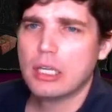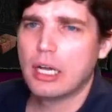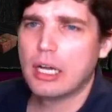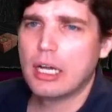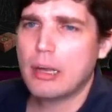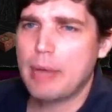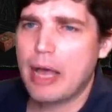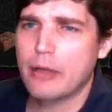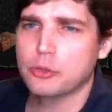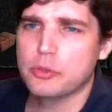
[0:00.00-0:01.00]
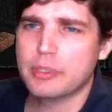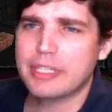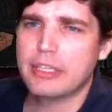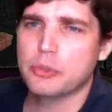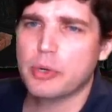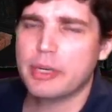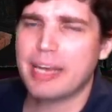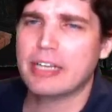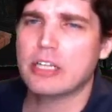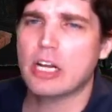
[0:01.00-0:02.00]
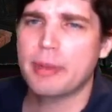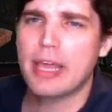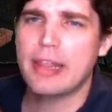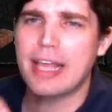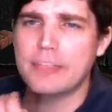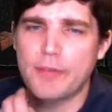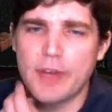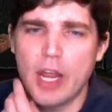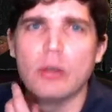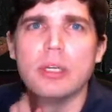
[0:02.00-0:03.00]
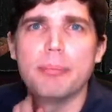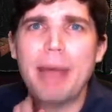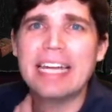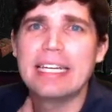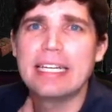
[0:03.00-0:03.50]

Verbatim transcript: Um, house rules went down to 20. We kind of talked about that. That's it for the video. Bye.